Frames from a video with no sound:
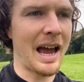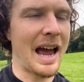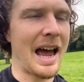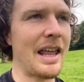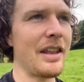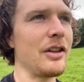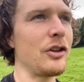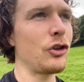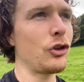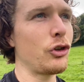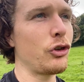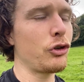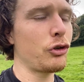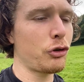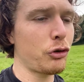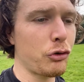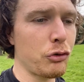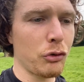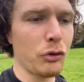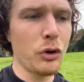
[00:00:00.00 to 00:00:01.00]
And
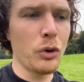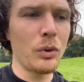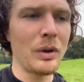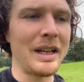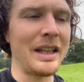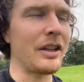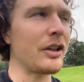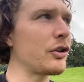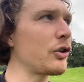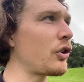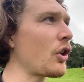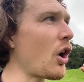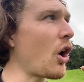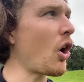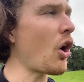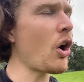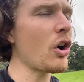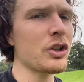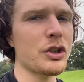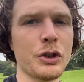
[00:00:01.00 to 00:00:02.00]
truly, the
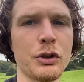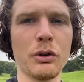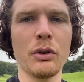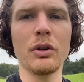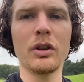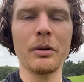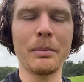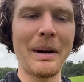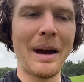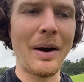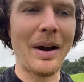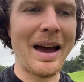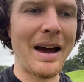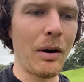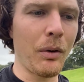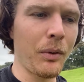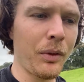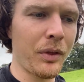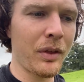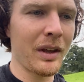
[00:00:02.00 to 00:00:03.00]
harsh truth about
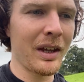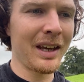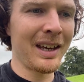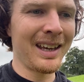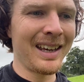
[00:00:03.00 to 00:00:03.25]
health